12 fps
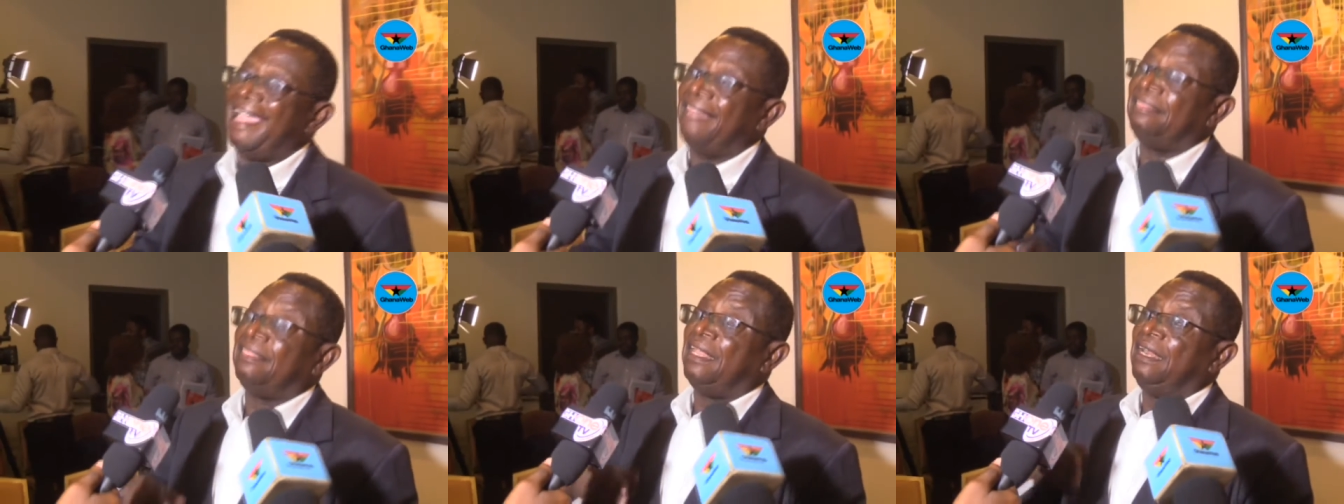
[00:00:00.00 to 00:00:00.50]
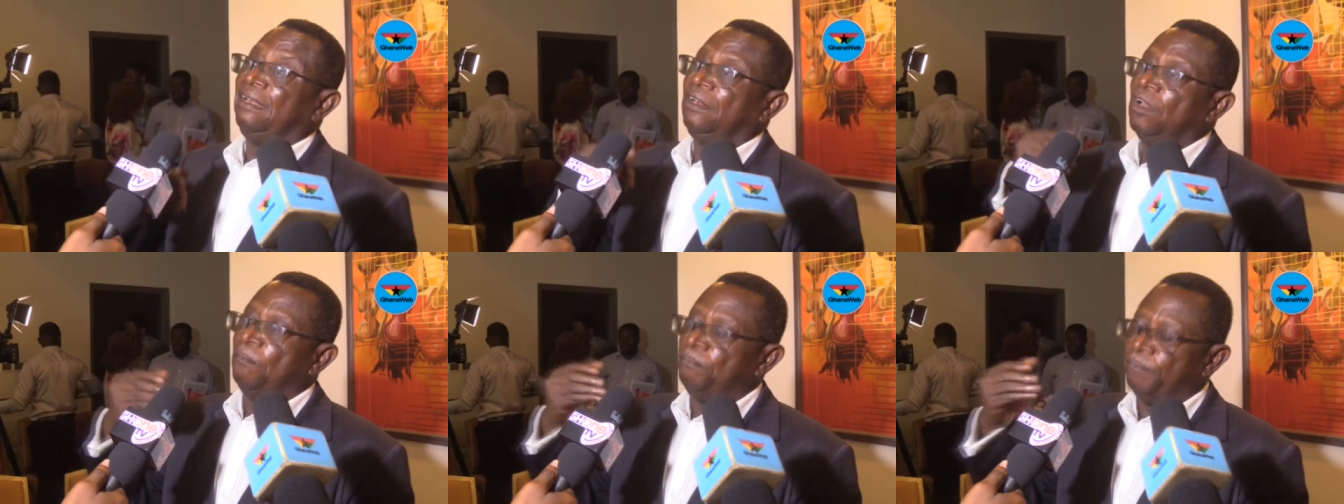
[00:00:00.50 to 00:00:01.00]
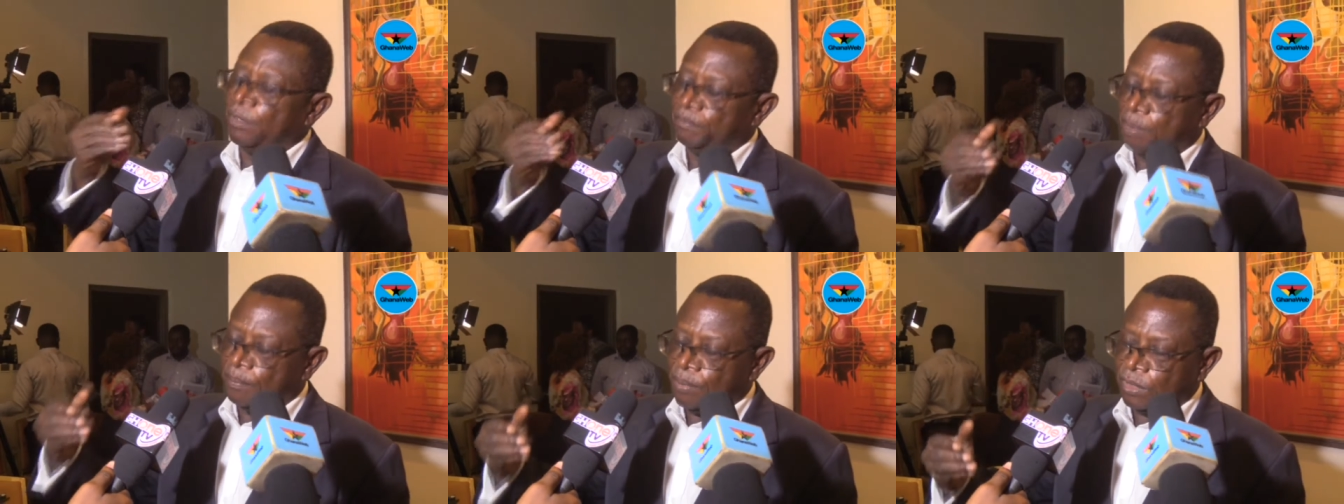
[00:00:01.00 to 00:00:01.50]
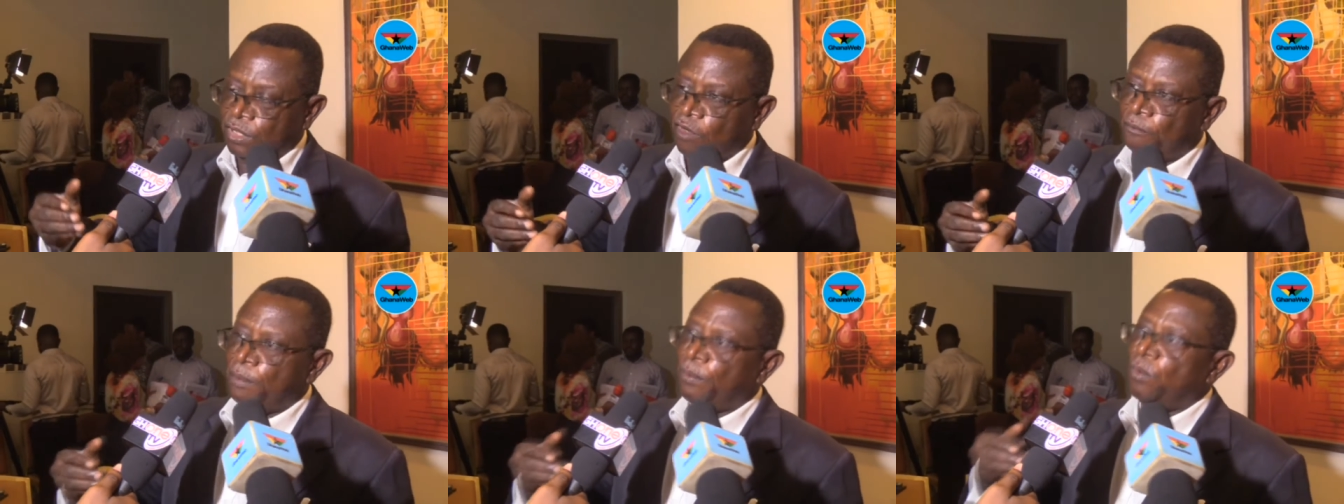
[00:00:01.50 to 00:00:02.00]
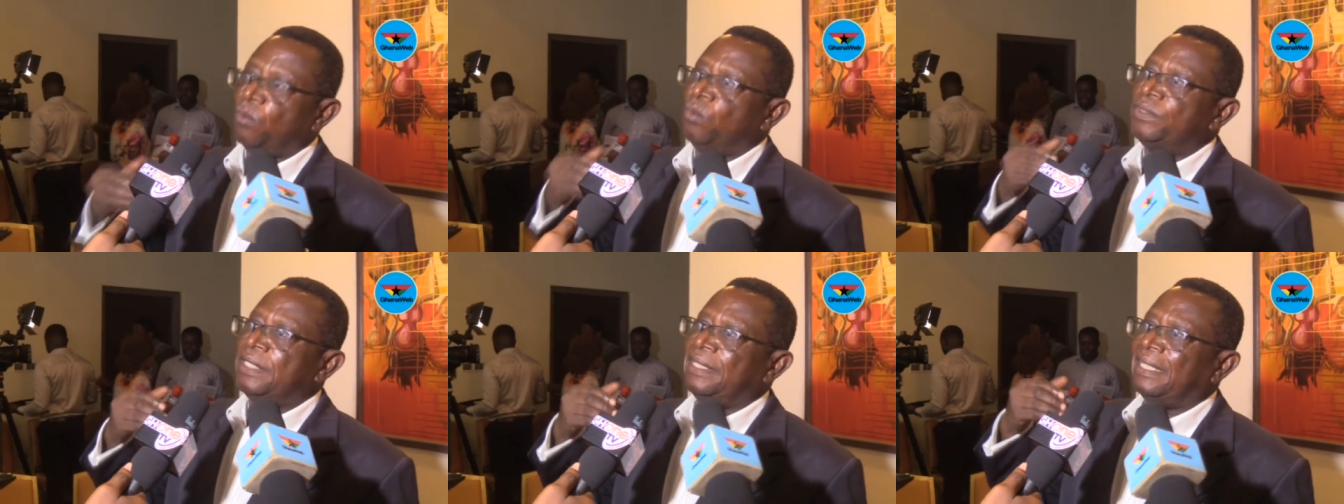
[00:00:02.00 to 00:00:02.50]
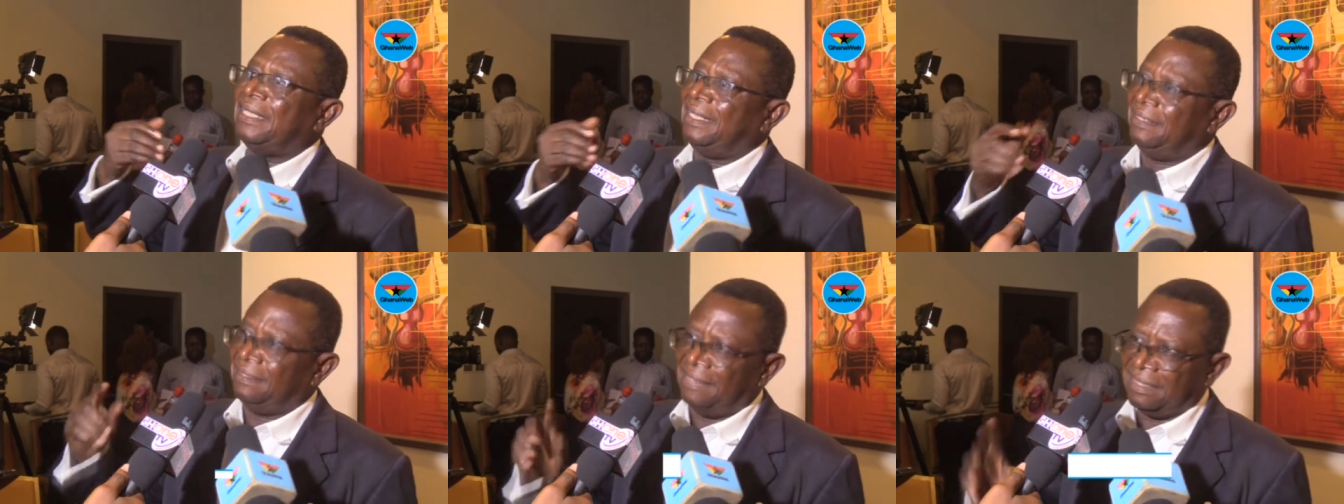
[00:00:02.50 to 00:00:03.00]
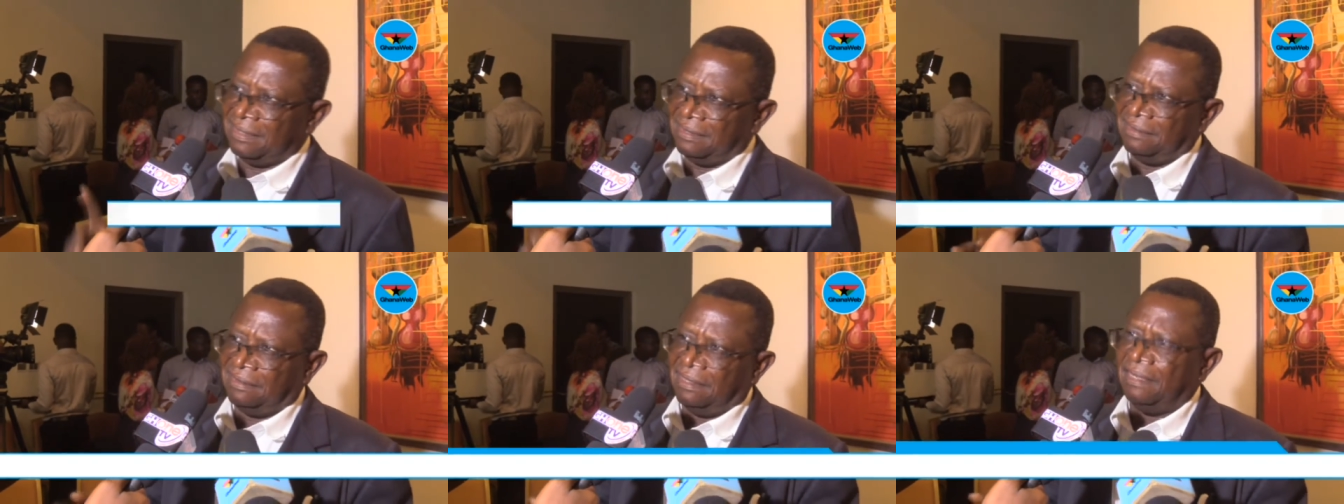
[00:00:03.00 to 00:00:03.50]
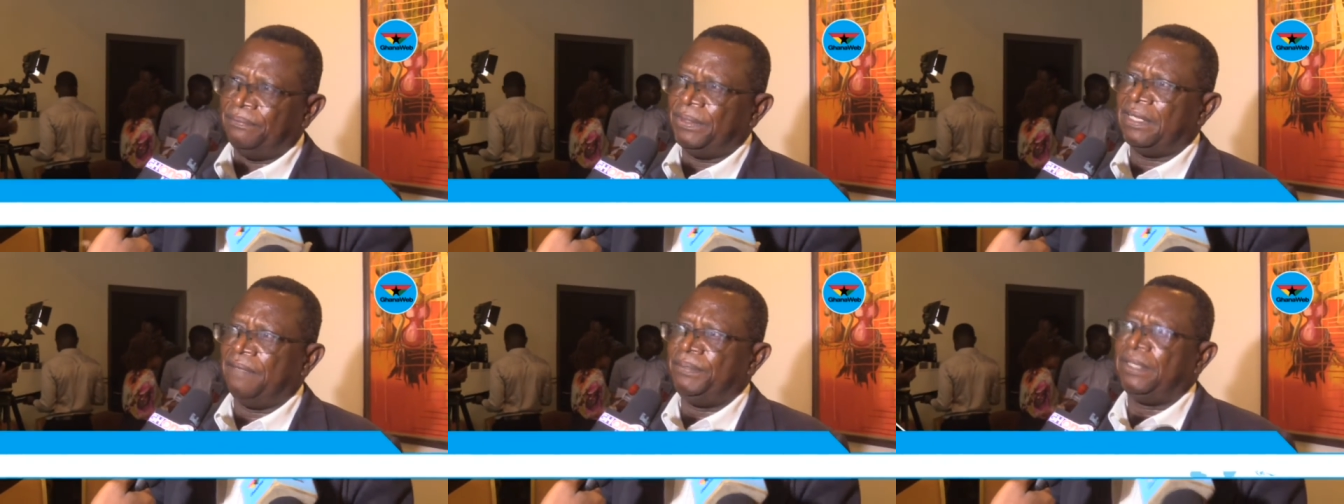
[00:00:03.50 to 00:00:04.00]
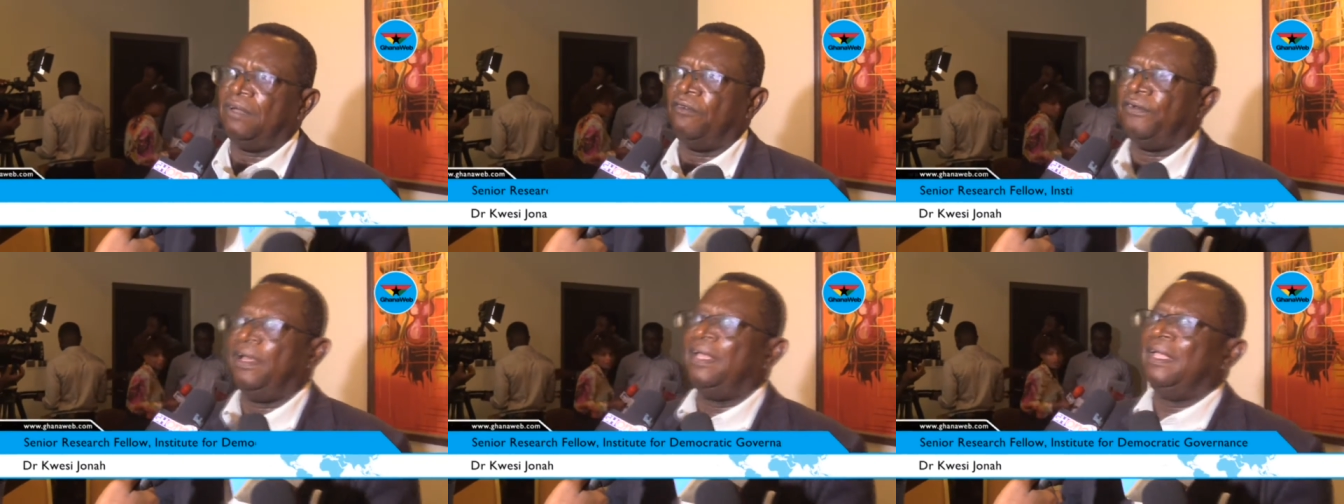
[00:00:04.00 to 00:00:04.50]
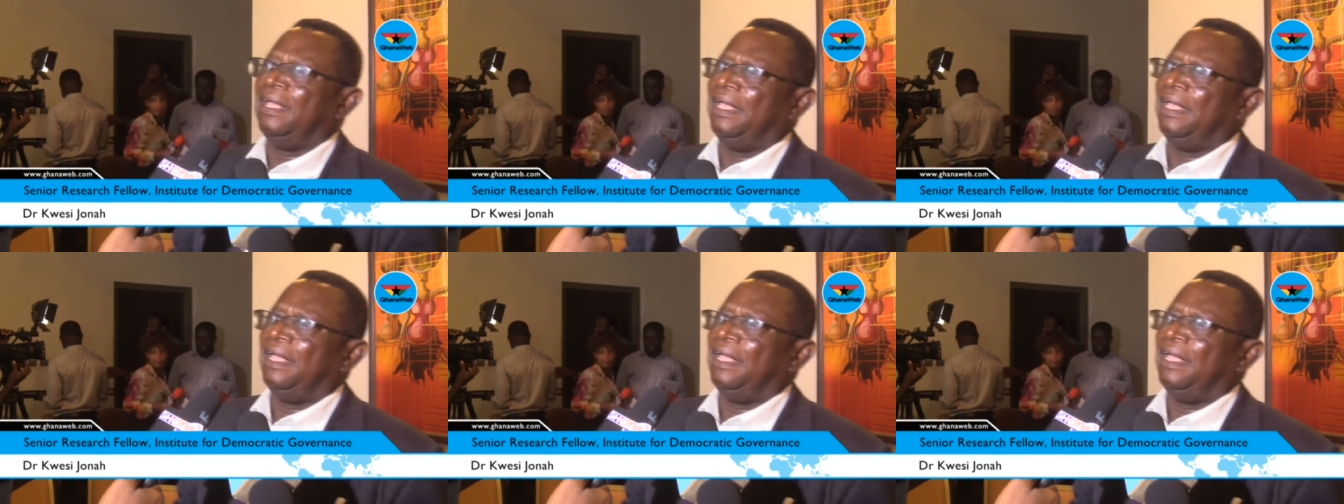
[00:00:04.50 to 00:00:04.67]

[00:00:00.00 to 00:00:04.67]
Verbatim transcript: and the num- proportion of people who say that, and that's a bit a bit of a.